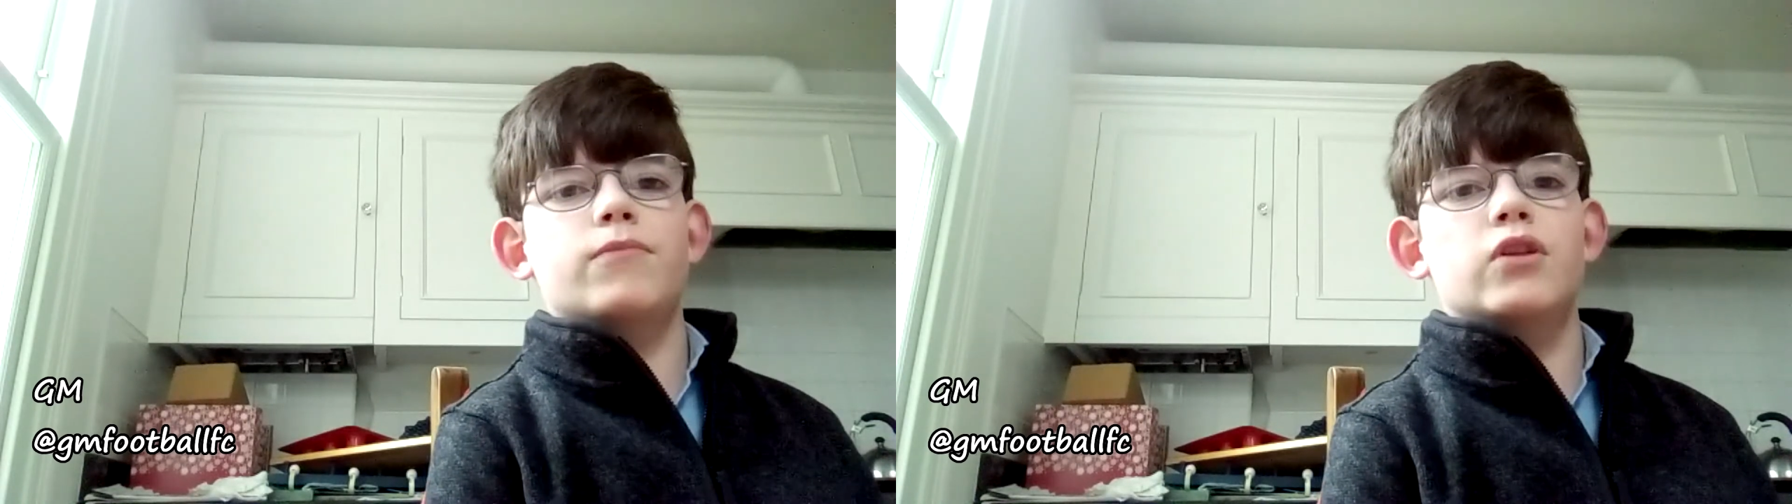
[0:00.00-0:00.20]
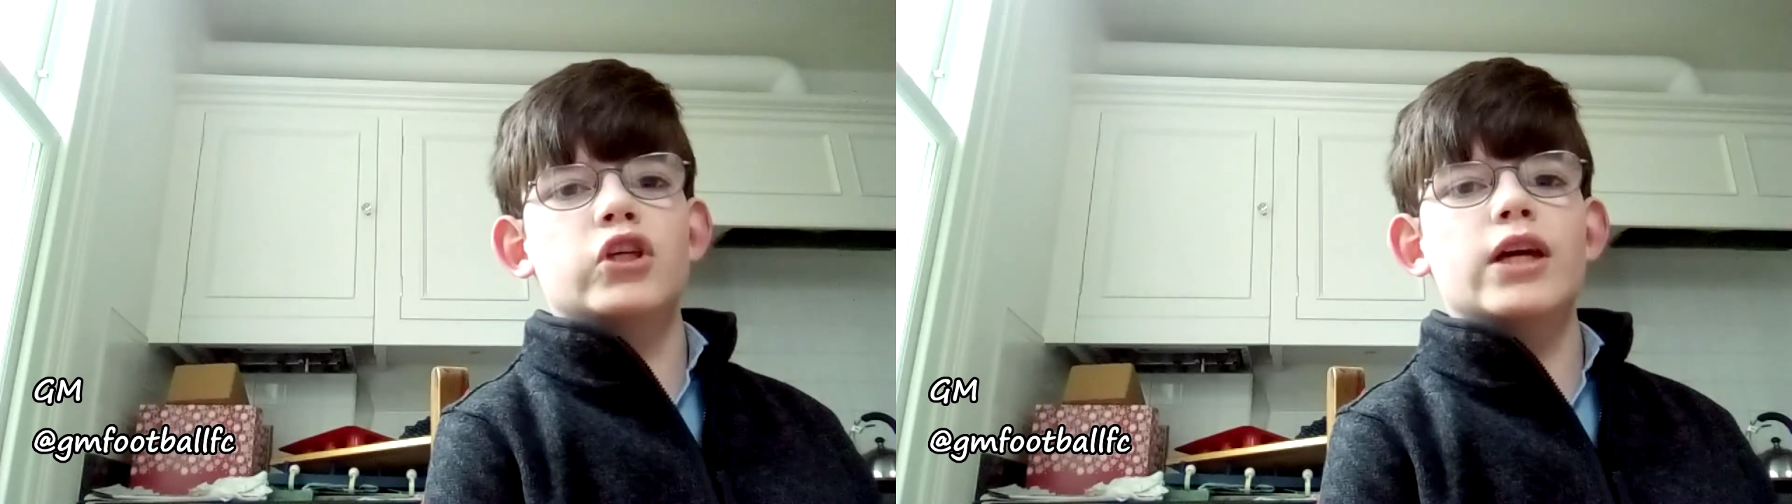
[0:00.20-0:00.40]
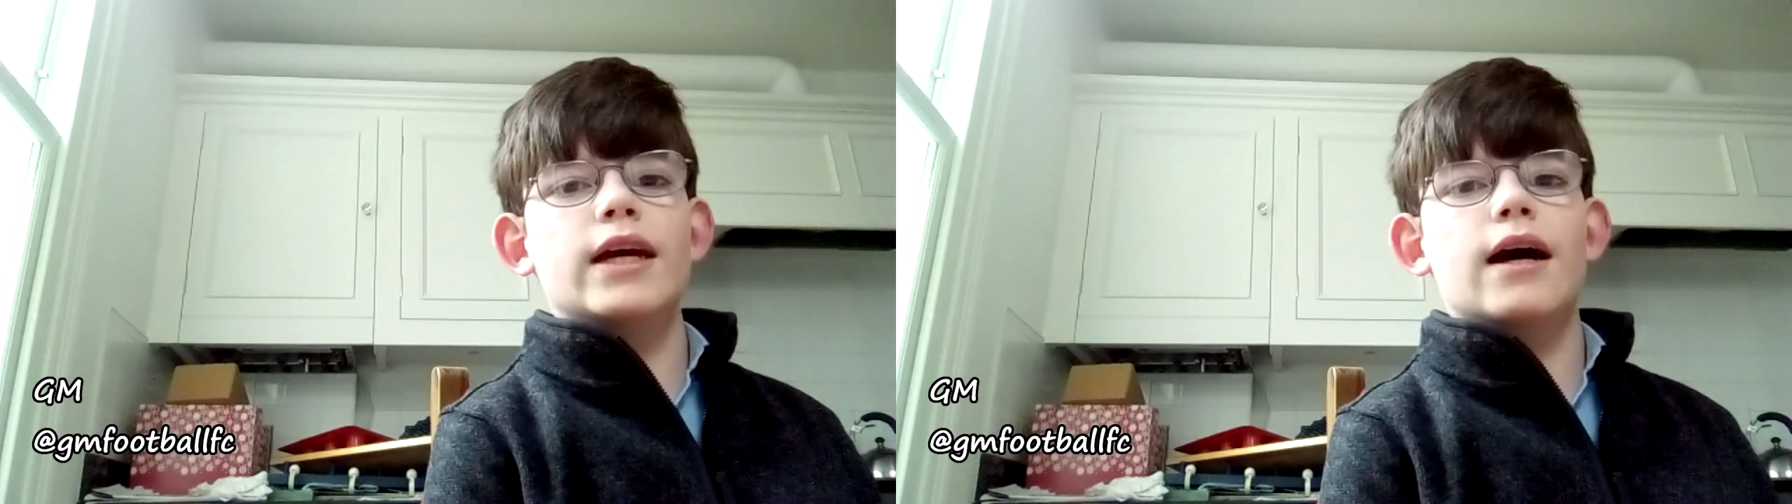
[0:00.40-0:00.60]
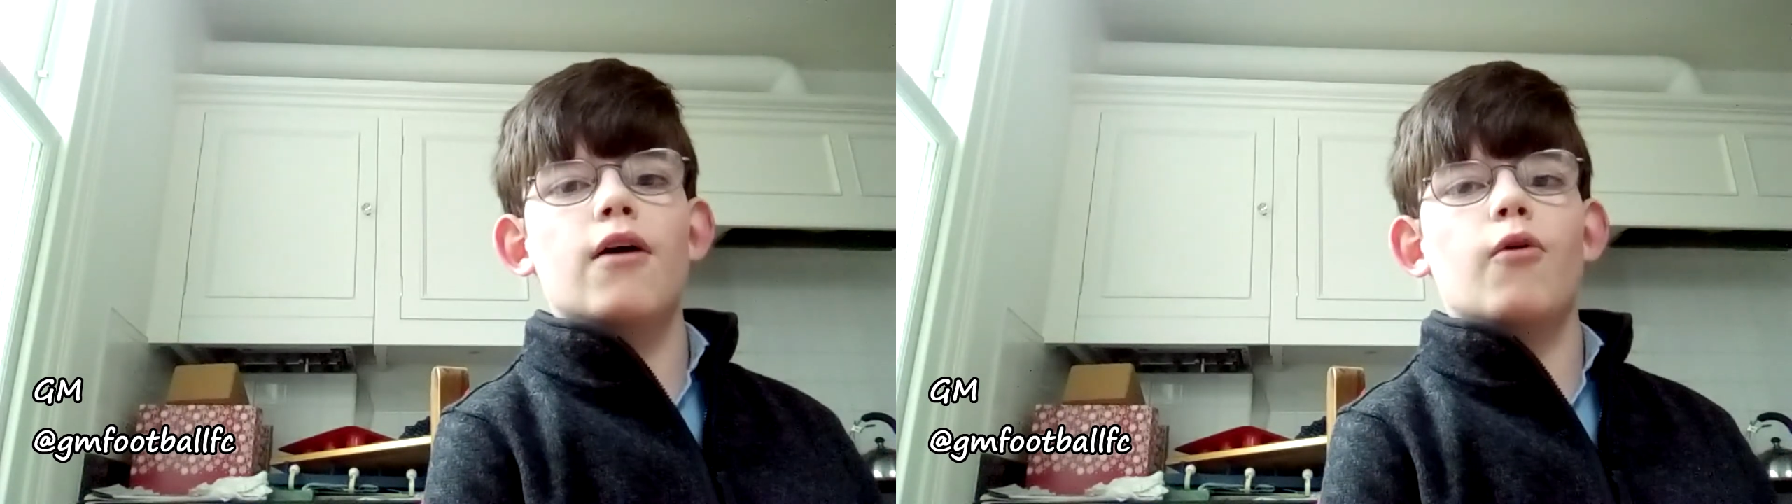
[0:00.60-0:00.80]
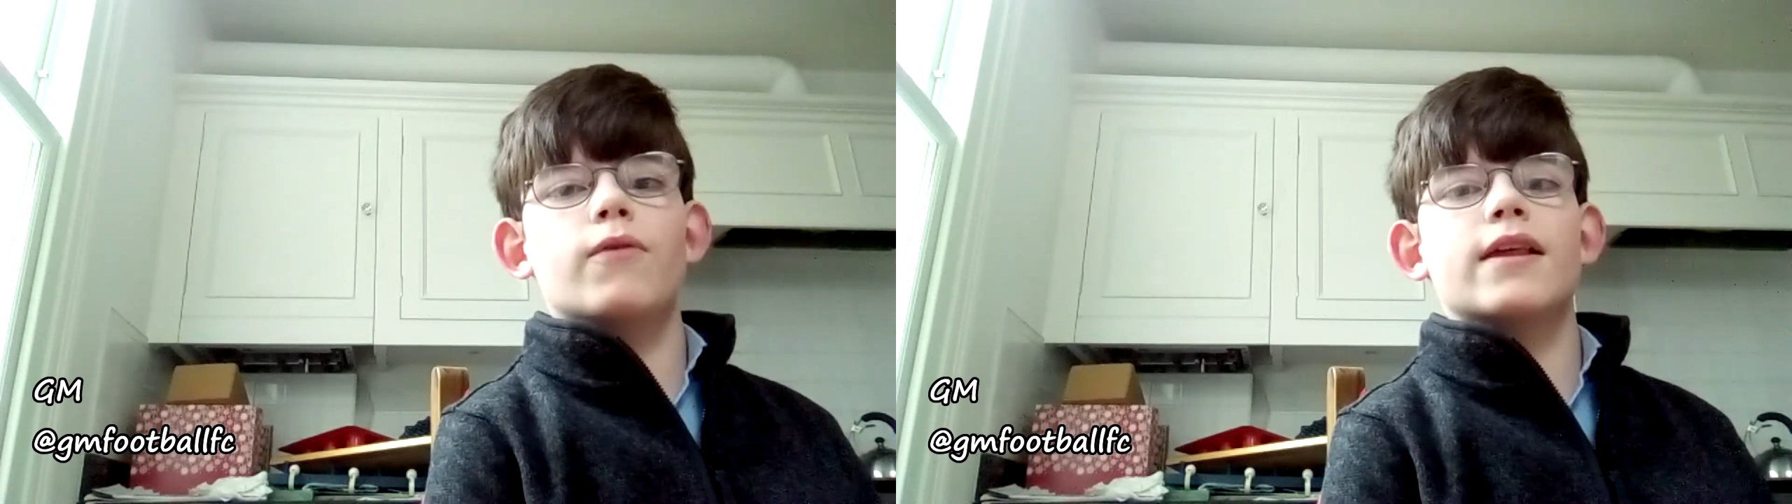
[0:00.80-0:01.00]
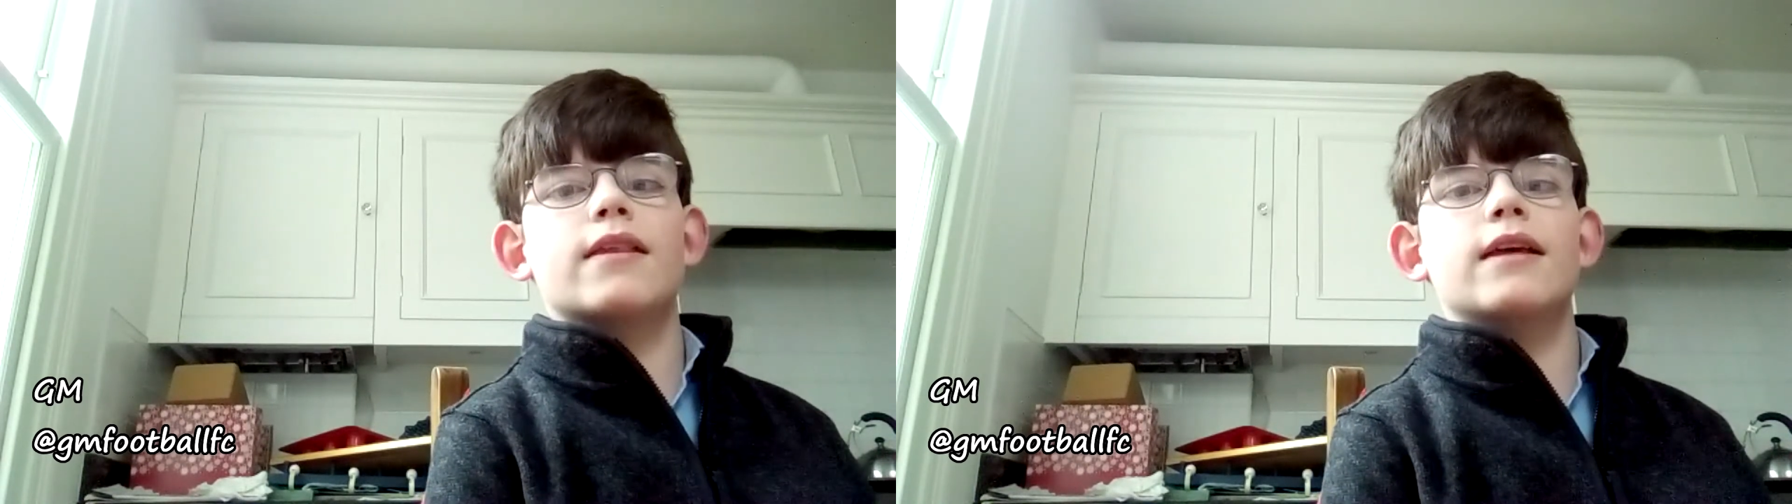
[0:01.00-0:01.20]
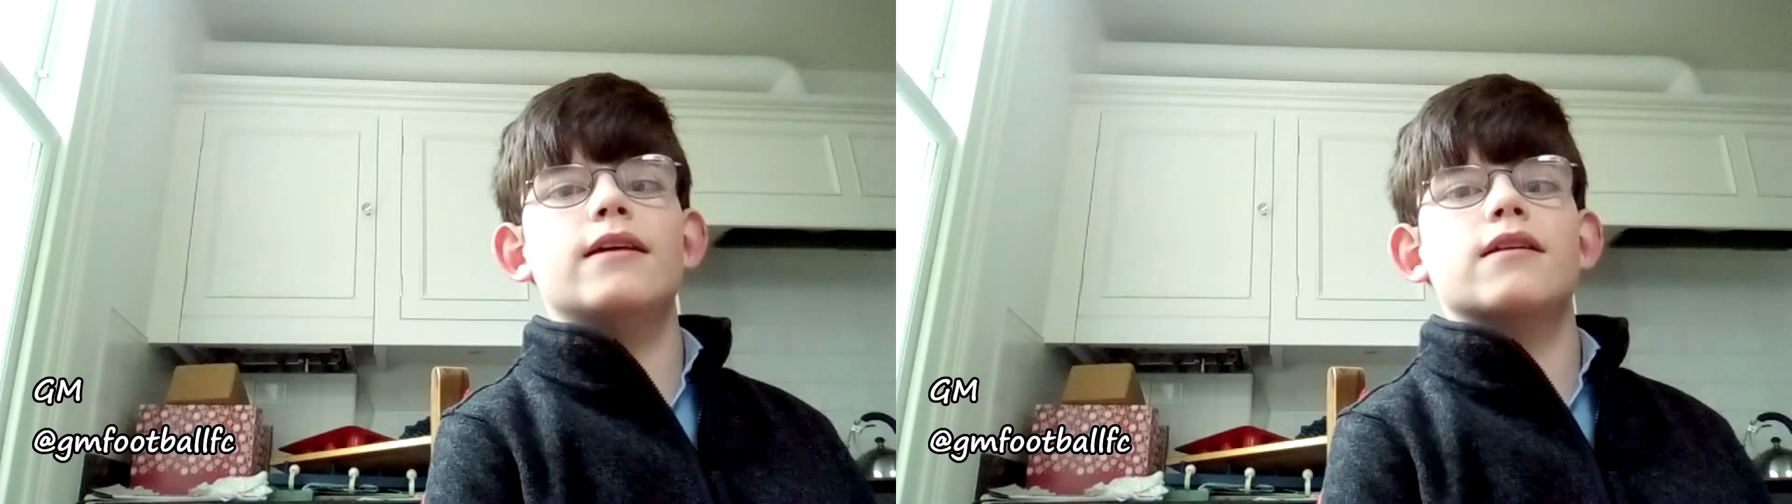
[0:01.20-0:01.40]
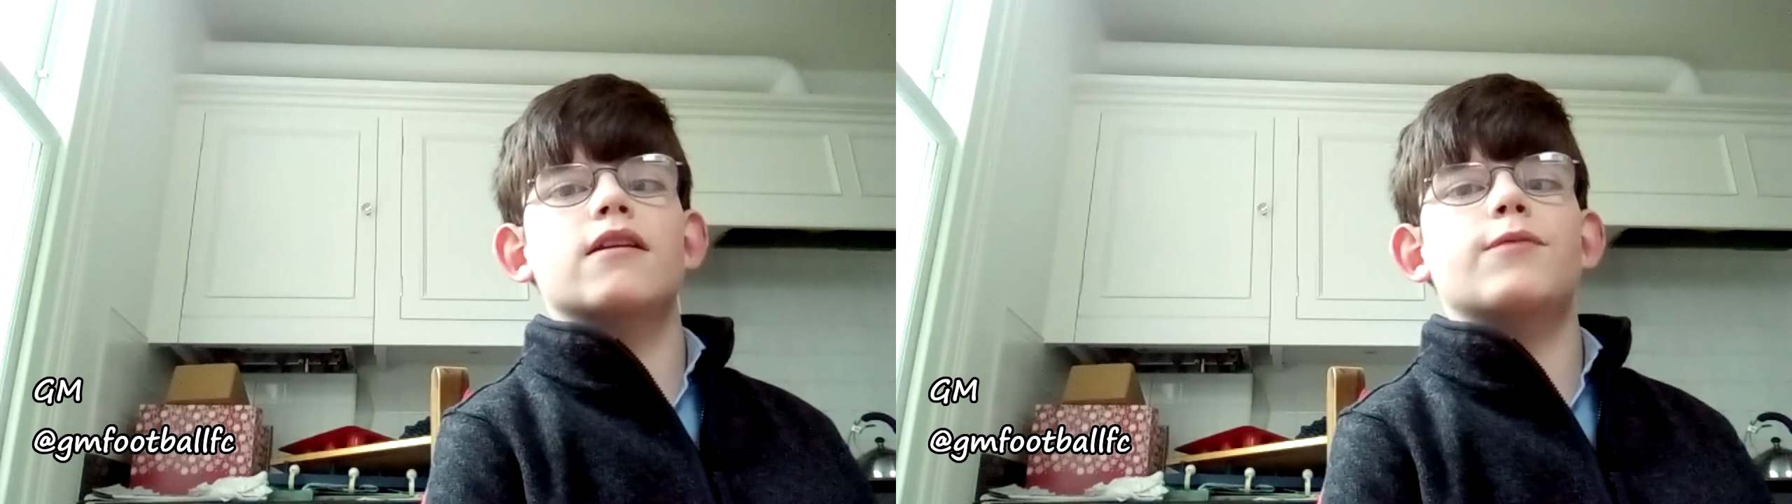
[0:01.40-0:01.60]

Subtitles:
year or this season